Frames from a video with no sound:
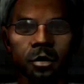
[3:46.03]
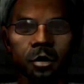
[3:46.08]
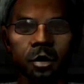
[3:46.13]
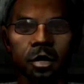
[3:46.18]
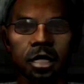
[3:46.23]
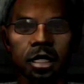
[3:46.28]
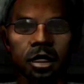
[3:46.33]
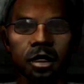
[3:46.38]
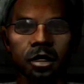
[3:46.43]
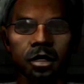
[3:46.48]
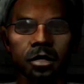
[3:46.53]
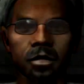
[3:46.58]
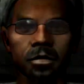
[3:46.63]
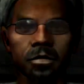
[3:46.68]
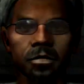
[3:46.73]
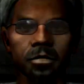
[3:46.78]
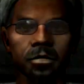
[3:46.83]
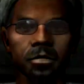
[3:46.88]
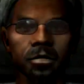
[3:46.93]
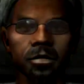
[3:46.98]
Well,
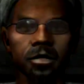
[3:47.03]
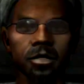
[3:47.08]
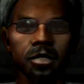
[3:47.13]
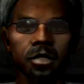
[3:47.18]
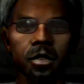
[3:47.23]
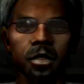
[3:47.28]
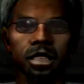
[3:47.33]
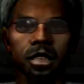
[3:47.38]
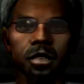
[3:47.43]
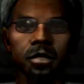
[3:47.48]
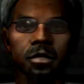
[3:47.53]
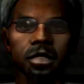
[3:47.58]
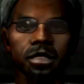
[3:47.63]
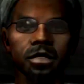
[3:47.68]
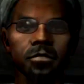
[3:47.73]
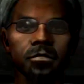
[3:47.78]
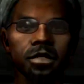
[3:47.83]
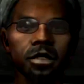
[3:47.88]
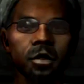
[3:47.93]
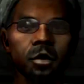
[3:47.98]
huh. your dad is
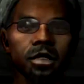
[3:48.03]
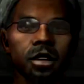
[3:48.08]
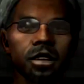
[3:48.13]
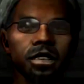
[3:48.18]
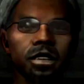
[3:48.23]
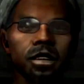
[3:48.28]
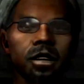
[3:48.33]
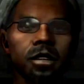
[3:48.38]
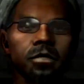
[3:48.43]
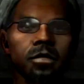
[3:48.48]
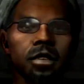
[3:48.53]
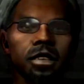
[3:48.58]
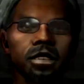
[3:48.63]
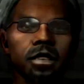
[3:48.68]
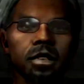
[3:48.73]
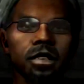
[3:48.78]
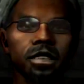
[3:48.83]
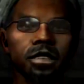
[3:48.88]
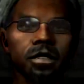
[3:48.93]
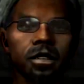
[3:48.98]
some sort of
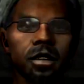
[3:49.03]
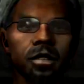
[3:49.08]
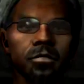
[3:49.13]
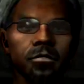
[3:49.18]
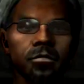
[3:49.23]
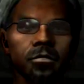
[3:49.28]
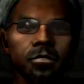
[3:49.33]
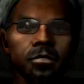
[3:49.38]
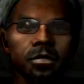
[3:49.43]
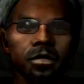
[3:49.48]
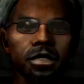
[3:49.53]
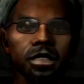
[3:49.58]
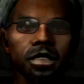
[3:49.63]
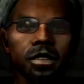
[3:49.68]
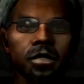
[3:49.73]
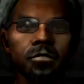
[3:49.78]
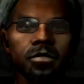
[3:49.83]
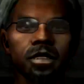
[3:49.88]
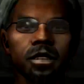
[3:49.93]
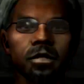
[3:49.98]
scientist type,
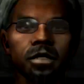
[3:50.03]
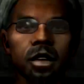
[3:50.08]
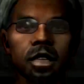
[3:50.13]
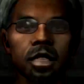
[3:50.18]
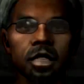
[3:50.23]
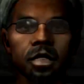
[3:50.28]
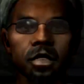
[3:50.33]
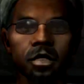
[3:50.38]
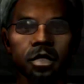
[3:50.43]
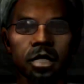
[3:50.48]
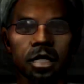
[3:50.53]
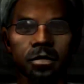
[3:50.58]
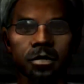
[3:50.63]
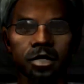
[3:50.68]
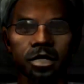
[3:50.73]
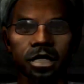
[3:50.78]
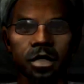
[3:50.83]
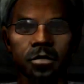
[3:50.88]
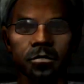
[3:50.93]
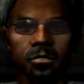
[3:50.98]
some kind of egghead
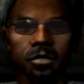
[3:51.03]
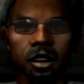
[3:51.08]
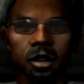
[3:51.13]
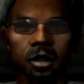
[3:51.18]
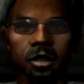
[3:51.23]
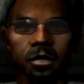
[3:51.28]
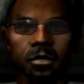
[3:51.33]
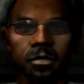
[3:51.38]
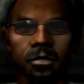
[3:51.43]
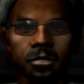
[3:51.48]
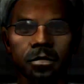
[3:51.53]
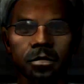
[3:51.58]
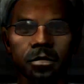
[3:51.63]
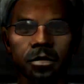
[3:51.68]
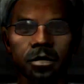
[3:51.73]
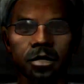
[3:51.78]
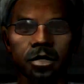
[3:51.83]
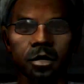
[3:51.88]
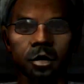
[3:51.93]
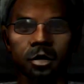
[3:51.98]
or something. Yeah.
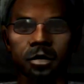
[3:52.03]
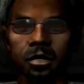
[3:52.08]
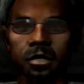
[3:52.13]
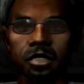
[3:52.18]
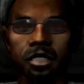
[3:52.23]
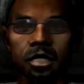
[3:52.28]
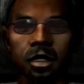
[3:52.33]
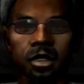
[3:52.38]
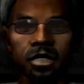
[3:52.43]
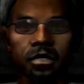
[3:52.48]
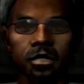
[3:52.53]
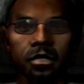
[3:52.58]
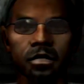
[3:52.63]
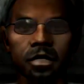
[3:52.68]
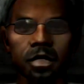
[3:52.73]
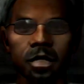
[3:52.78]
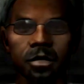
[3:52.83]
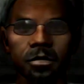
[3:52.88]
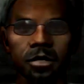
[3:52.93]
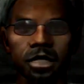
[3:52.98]
You really think if you
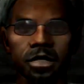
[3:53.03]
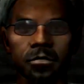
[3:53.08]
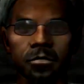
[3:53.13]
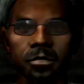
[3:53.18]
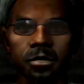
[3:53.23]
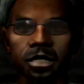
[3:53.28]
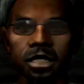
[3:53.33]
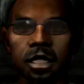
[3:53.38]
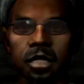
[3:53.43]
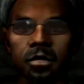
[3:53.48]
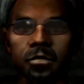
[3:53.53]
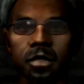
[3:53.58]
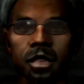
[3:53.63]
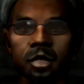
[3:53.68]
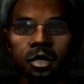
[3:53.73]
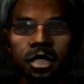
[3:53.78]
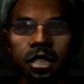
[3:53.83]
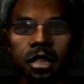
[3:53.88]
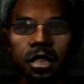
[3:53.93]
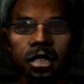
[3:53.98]
find him, he'd help
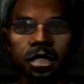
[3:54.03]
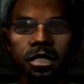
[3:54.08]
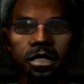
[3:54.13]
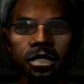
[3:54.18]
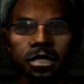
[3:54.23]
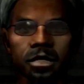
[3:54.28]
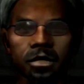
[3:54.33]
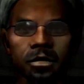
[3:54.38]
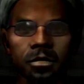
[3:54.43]
our cause?